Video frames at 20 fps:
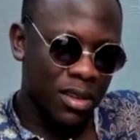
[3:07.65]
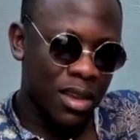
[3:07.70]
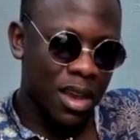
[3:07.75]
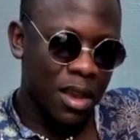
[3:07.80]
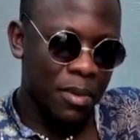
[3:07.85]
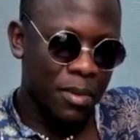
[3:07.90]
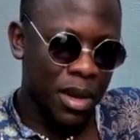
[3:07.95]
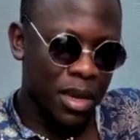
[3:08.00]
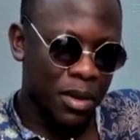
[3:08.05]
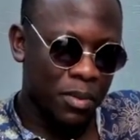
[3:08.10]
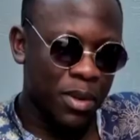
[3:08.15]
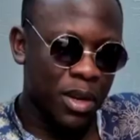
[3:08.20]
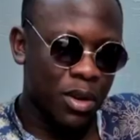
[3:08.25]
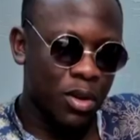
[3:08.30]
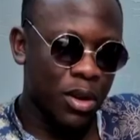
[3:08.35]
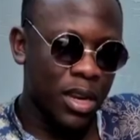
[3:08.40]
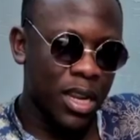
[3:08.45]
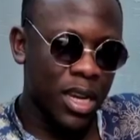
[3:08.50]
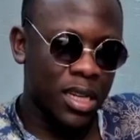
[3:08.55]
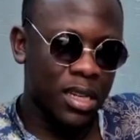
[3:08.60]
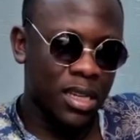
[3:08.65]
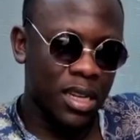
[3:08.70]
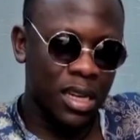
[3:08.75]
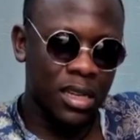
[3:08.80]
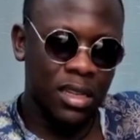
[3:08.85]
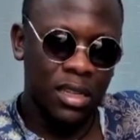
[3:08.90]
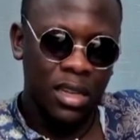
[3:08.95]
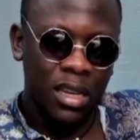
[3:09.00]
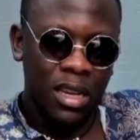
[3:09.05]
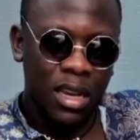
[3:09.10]
guy might be connected
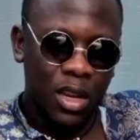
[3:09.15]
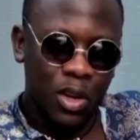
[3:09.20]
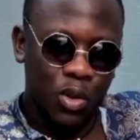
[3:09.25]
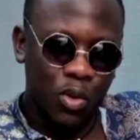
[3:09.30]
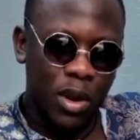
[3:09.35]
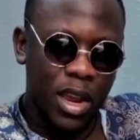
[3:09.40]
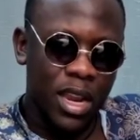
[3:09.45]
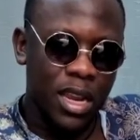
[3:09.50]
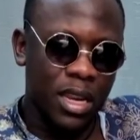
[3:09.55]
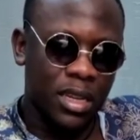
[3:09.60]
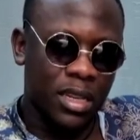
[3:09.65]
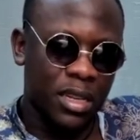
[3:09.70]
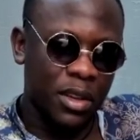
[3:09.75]
to any